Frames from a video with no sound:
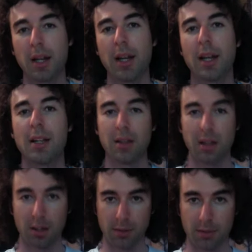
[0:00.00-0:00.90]
and
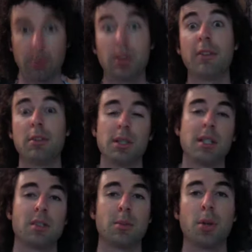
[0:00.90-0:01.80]
they've given me
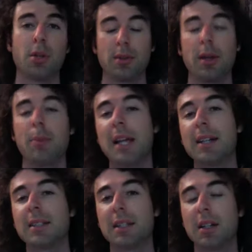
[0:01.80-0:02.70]
testimonials without me
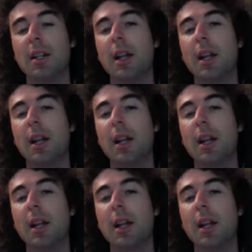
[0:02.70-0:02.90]
asking,